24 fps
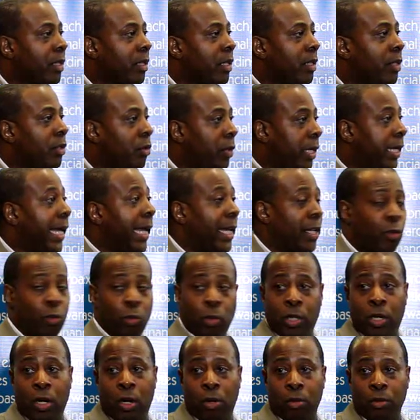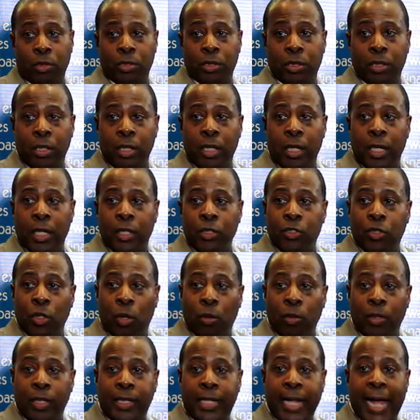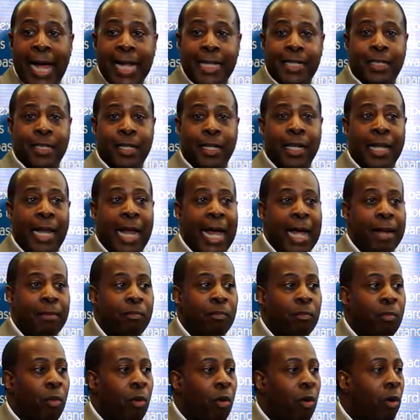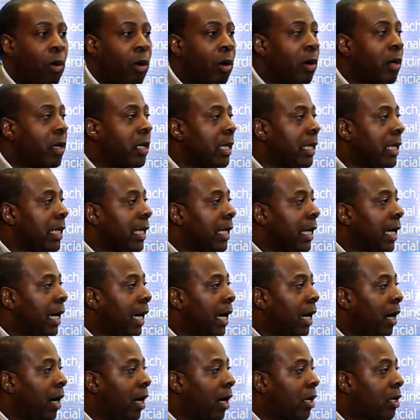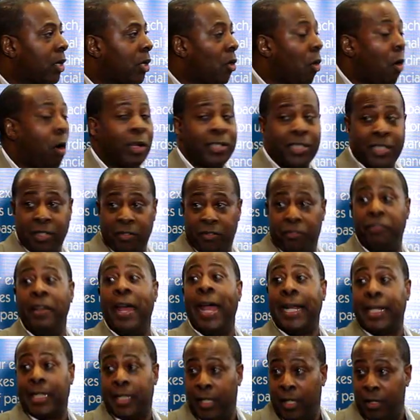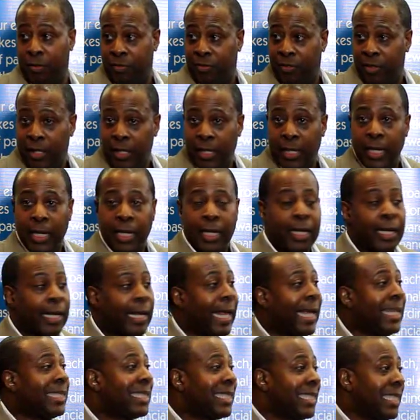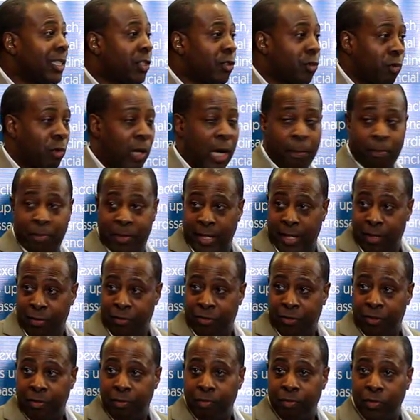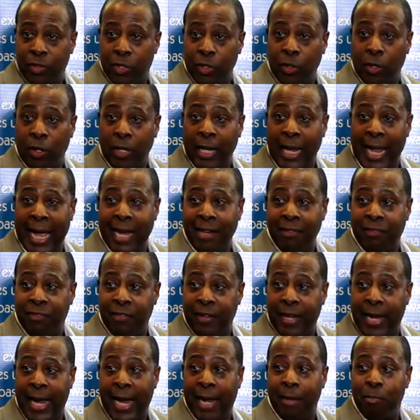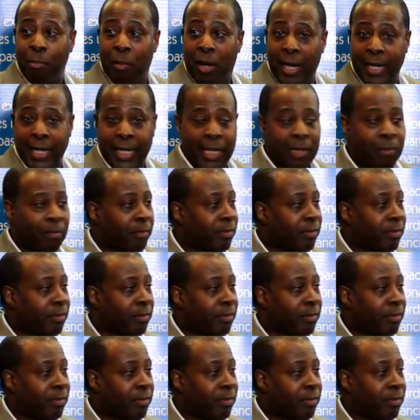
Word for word: You could get it through a coach. So that's a lot more uh, cost effective, less disruptive to your life and money,